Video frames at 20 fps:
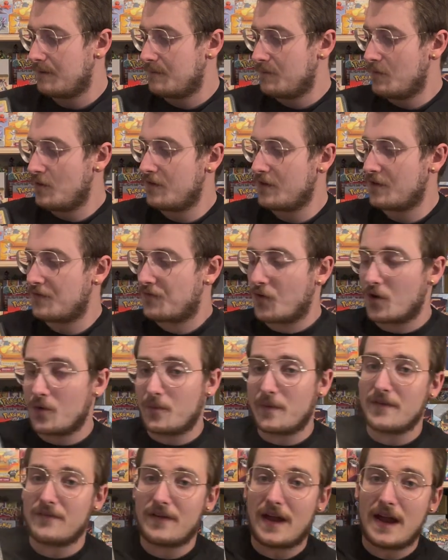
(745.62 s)
Moving forward,
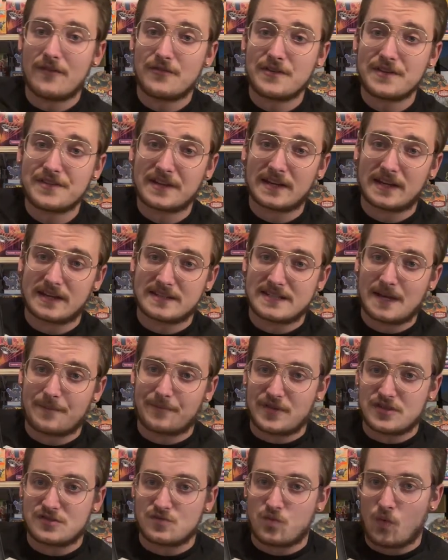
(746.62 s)
we have everything except
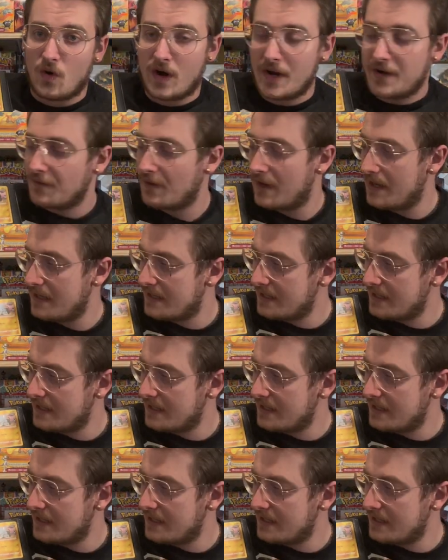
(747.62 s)
this one right